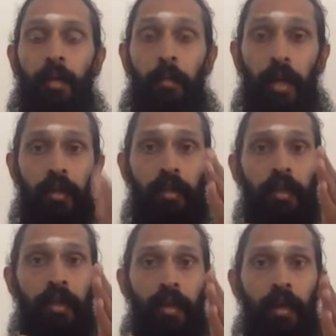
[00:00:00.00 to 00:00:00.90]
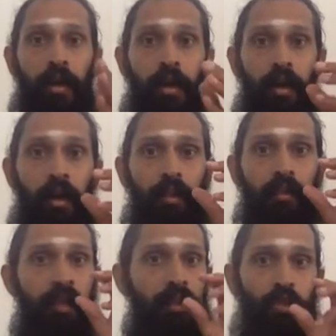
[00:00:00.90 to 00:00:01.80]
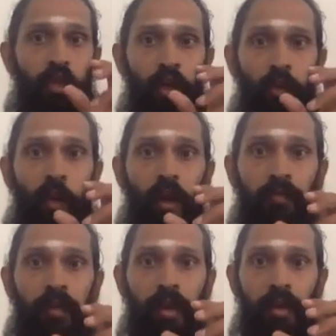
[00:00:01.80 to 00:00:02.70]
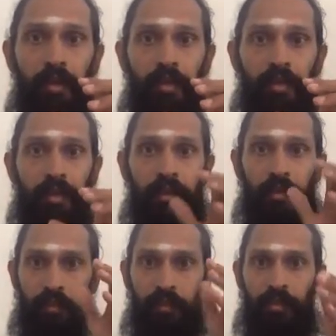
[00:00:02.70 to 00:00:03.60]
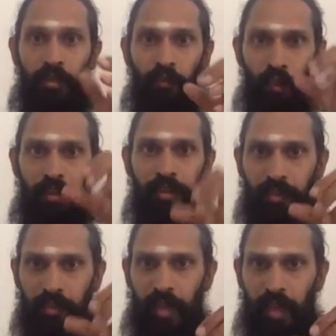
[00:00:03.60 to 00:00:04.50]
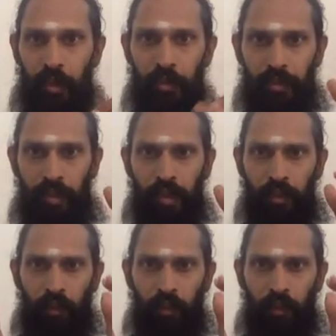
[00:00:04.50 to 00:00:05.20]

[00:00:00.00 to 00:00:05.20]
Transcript: But that's not what we are interested in for this, to study